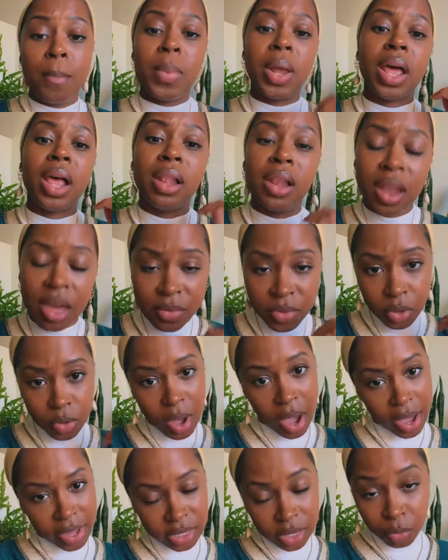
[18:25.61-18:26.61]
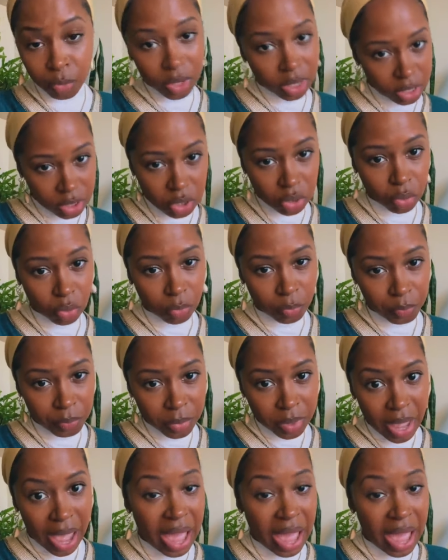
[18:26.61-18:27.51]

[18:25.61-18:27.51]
But I love you guys. I really do.